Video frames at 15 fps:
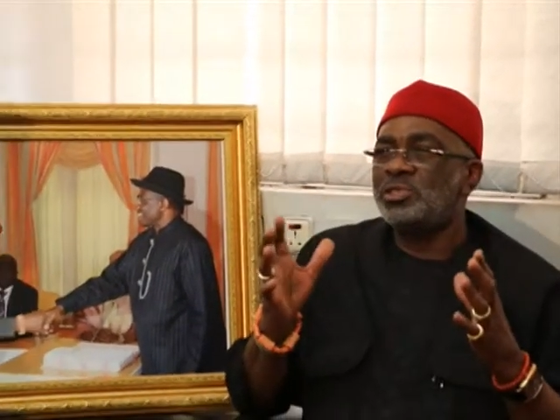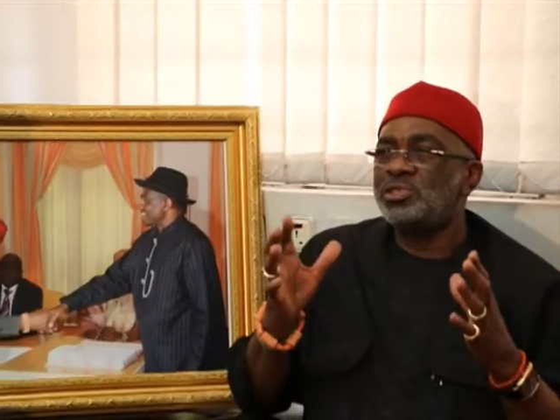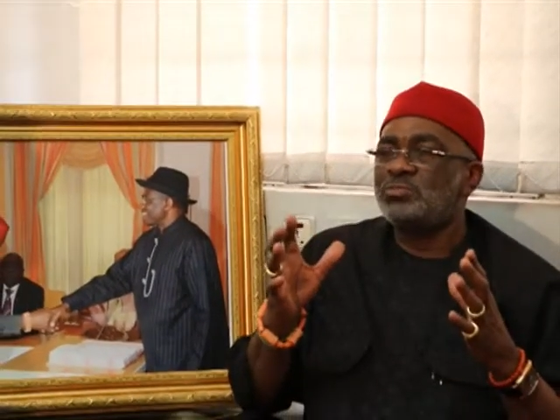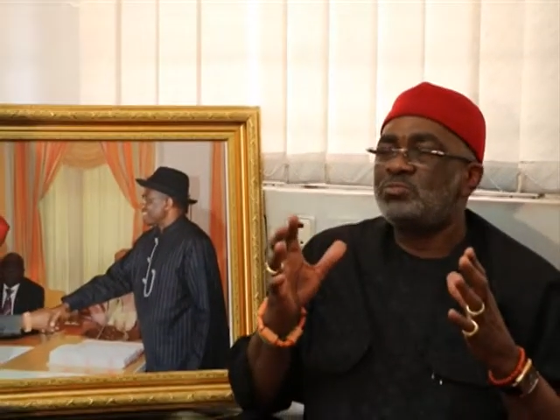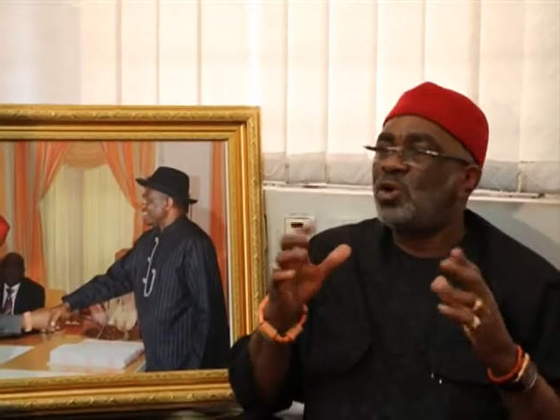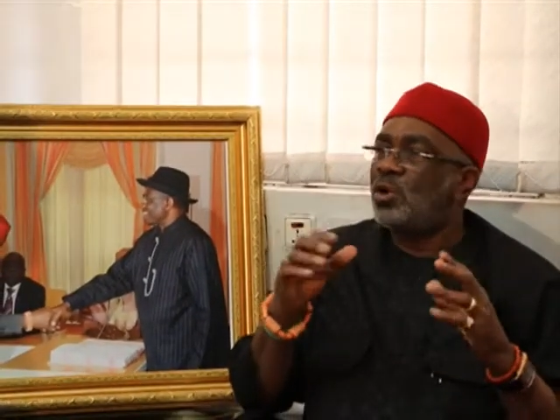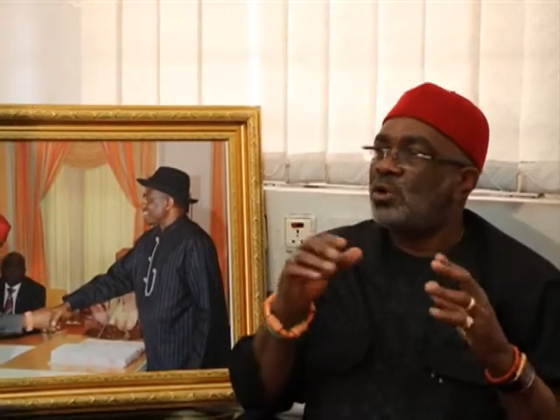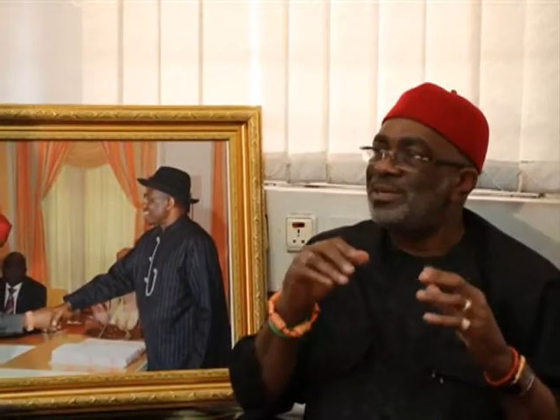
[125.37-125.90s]

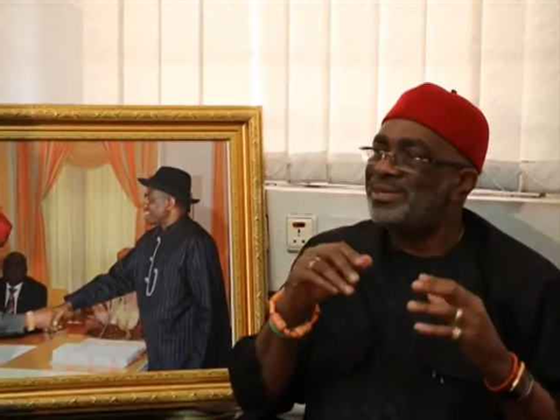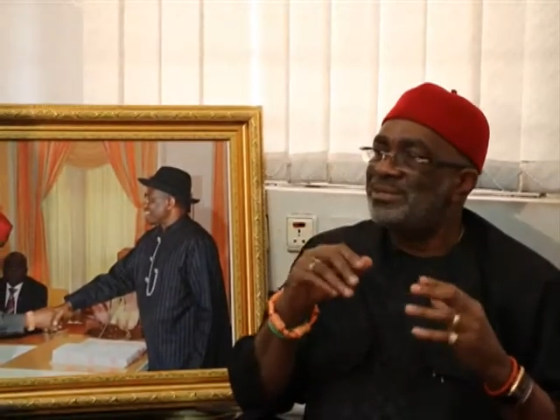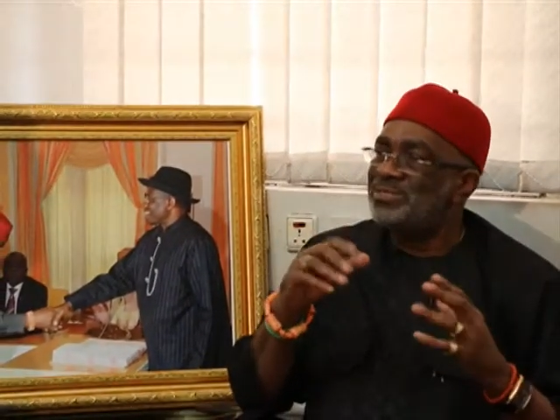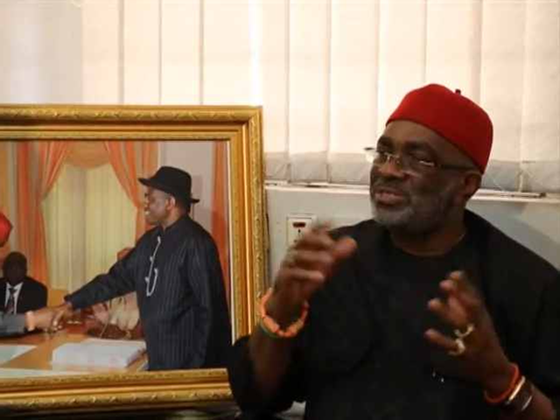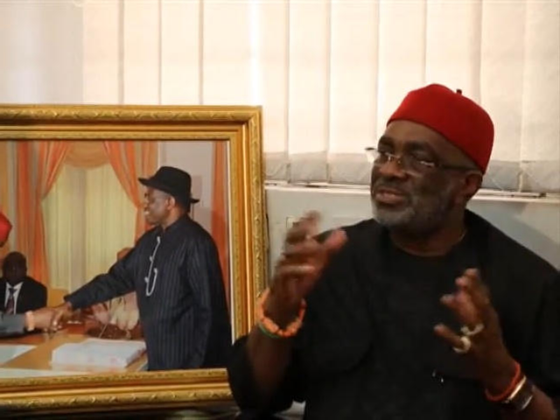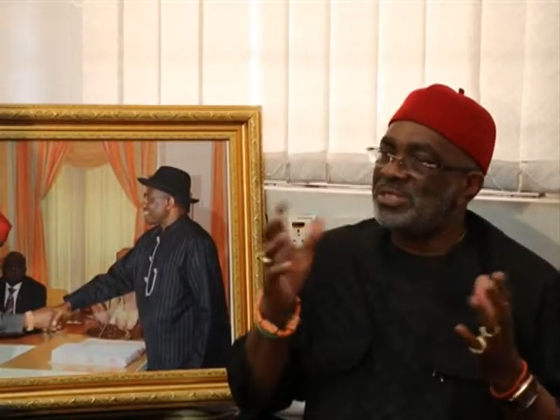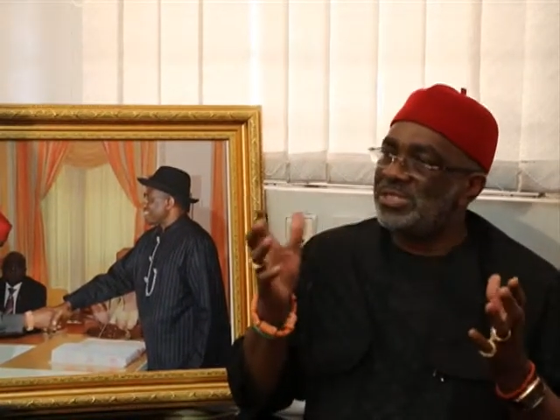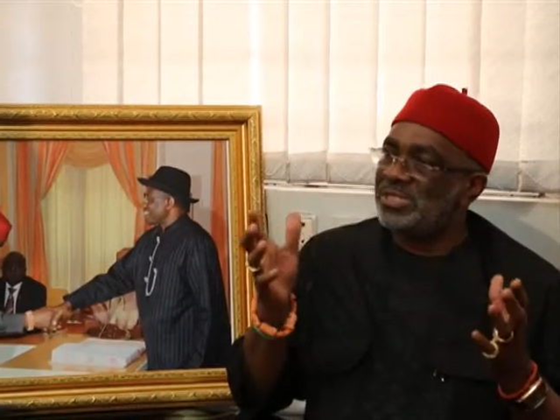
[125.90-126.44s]
small
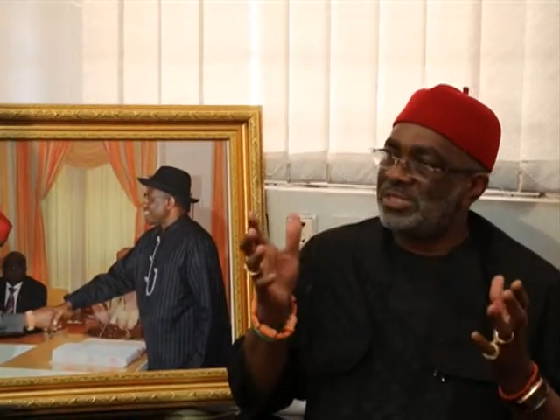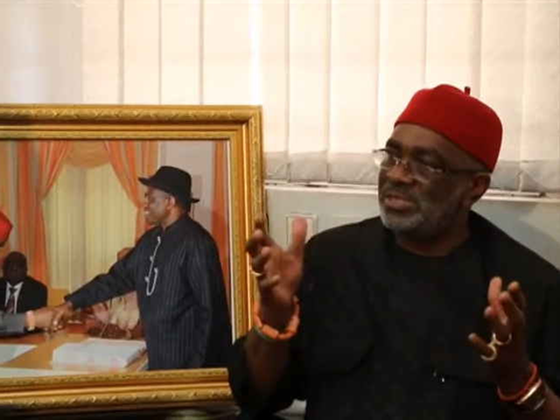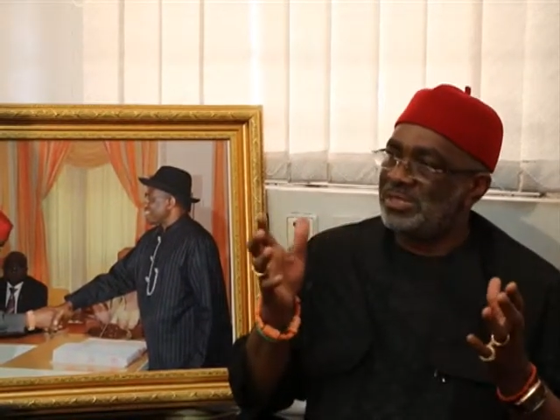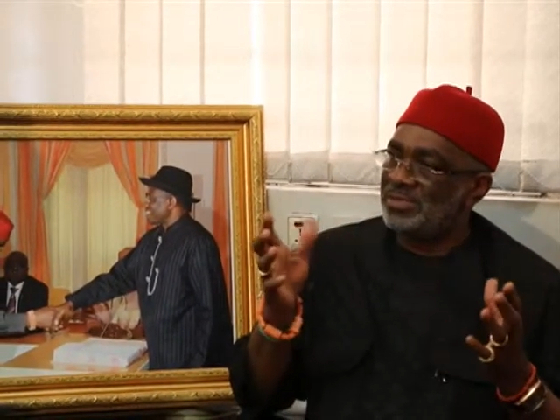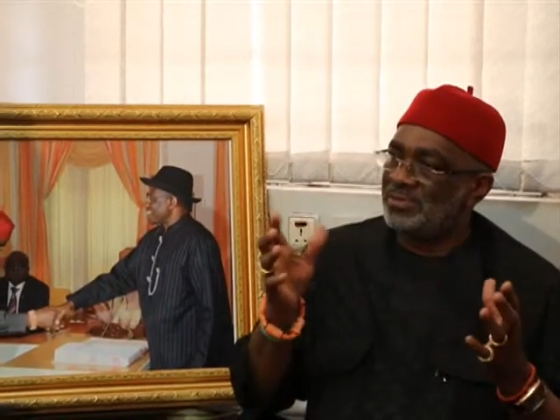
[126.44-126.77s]
committee